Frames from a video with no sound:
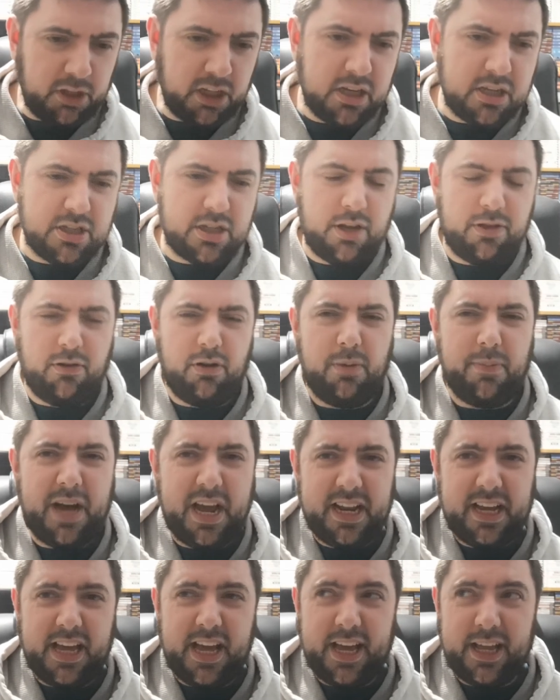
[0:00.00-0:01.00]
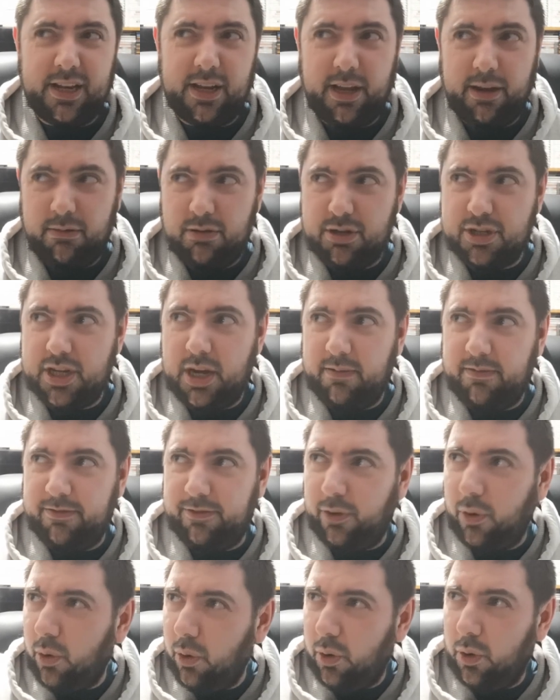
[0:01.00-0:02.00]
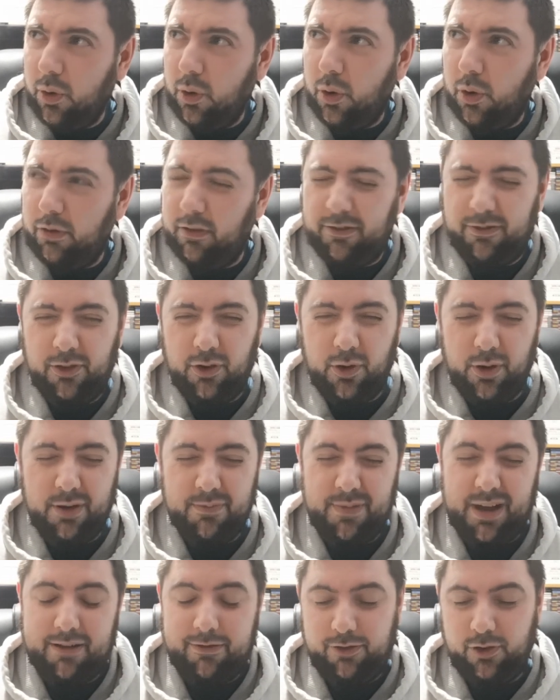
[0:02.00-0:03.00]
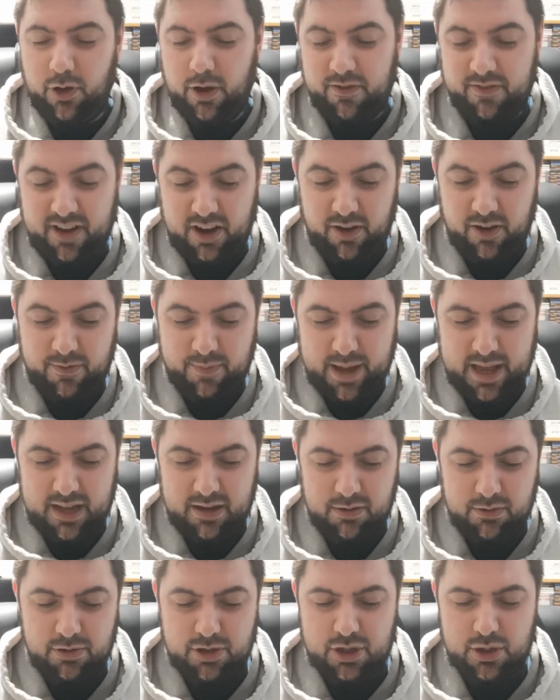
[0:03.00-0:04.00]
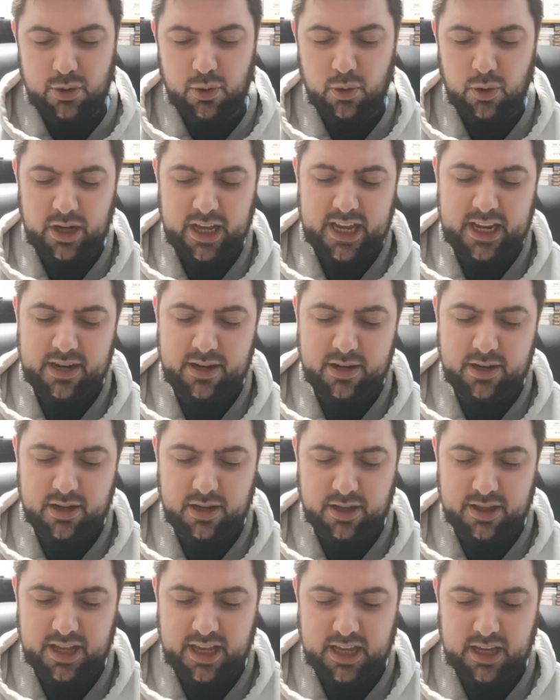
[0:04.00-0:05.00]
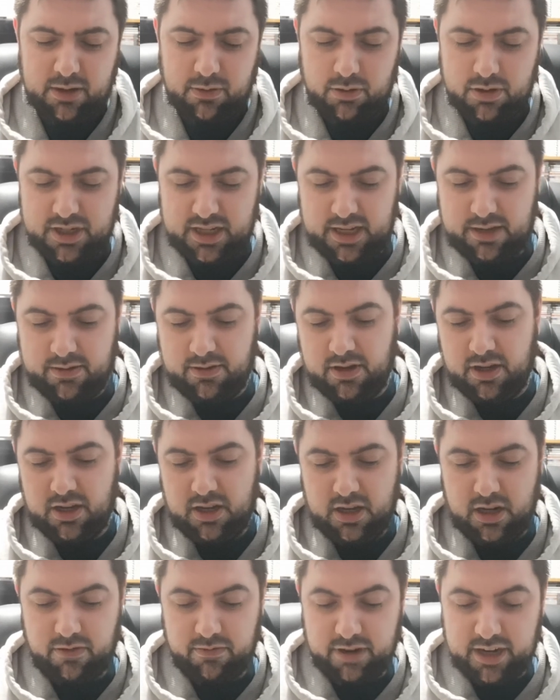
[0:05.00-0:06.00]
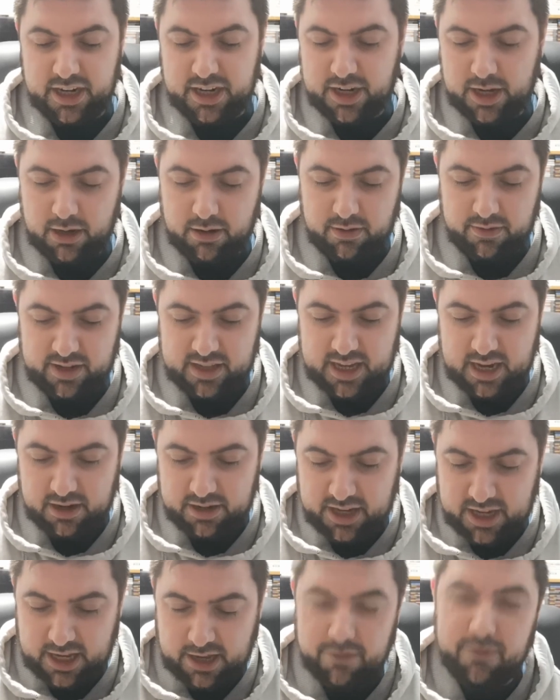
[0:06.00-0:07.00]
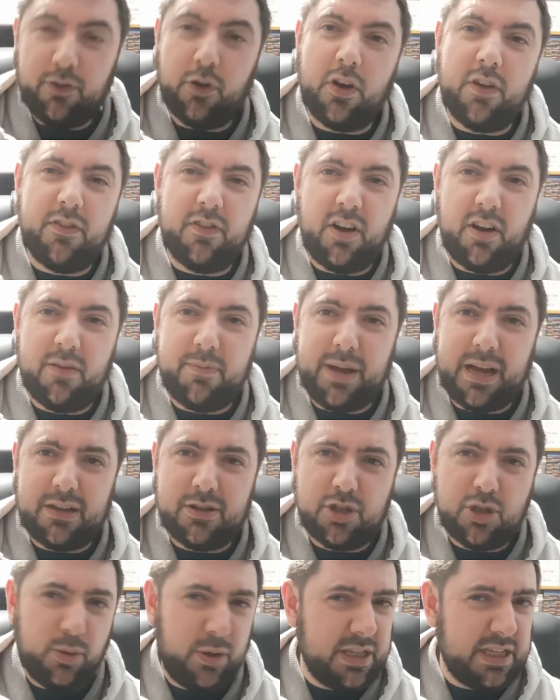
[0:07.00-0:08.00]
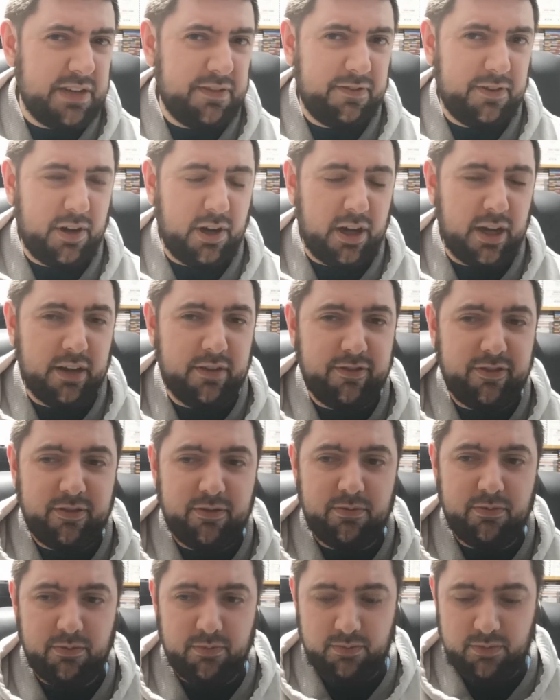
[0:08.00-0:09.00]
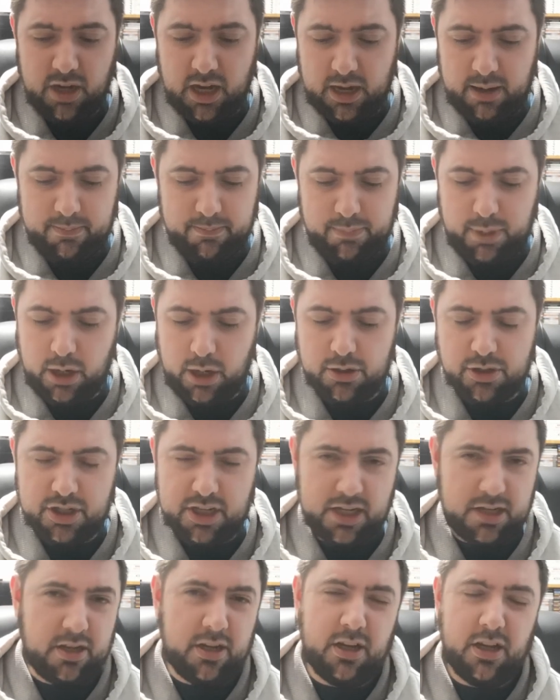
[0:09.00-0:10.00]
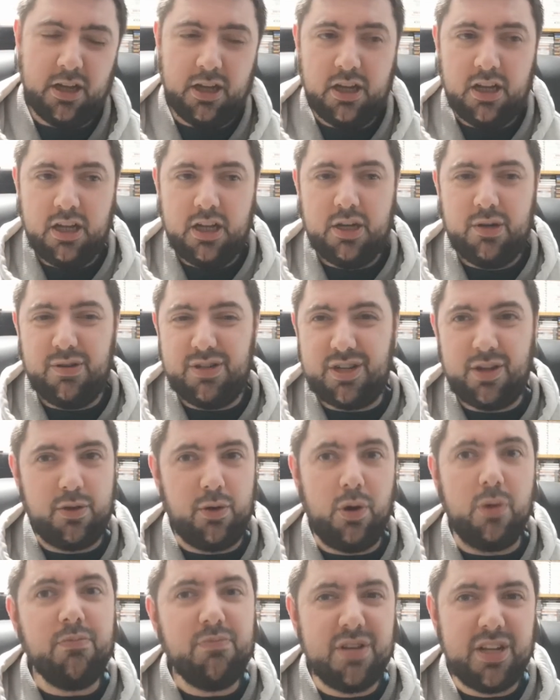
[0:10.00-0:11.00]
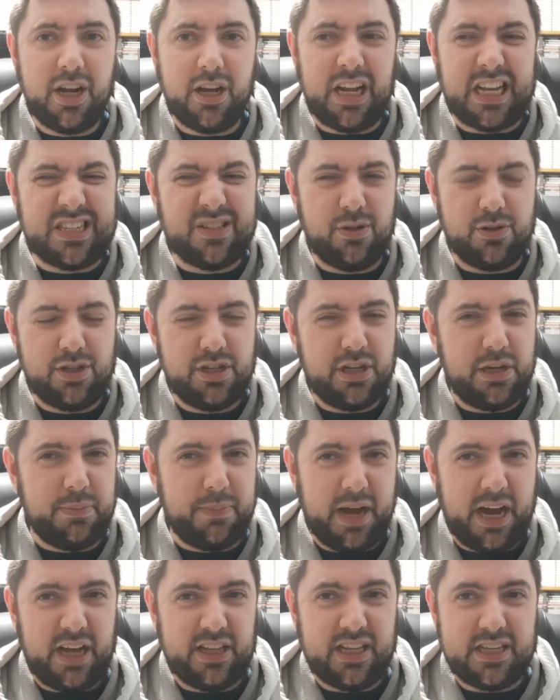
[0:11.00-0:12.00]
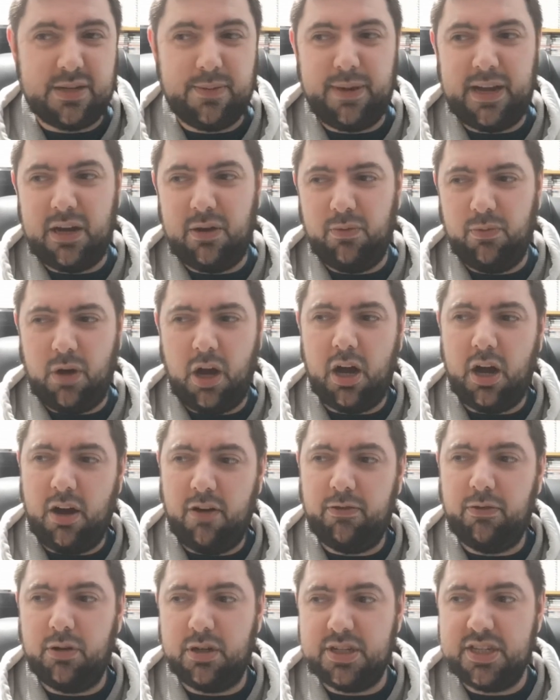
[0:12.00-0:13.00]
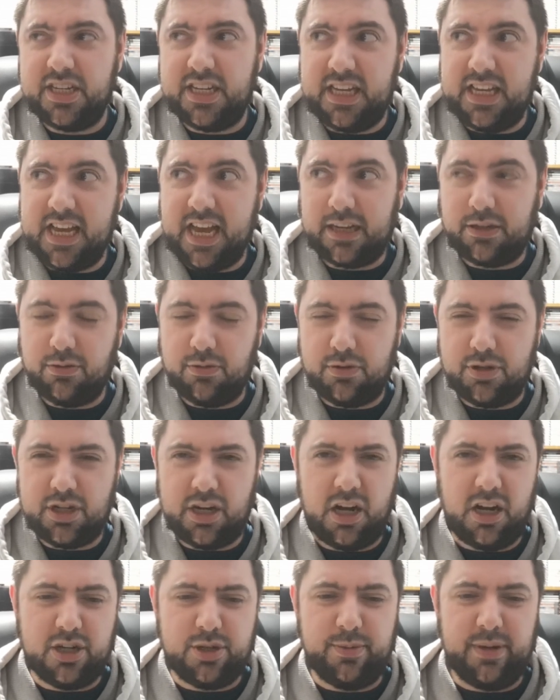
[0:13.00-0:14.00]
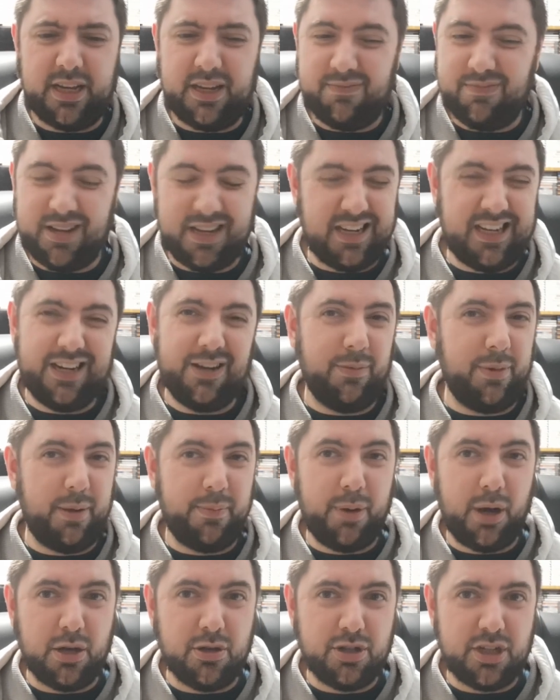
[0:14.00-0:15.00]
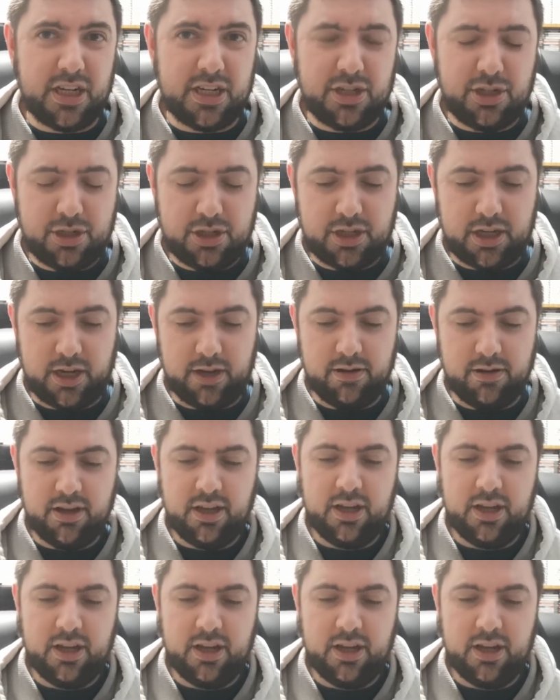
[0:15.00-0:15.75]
So I thought about it, and it was up for about £45 all in, I think, was it? I've written a note of it down here. £45.25 posted, which I thought, you know, that's not too bad. That's about half what CEX will charge me, and a little bit of postage, so